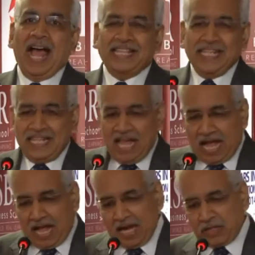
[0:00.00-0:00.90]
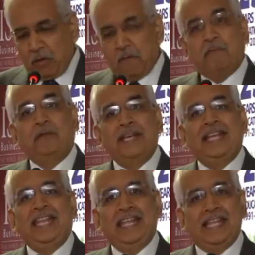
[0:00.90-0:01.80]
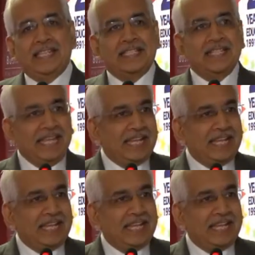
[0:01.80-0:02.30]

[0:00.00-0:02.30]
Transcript: I think the art of reading is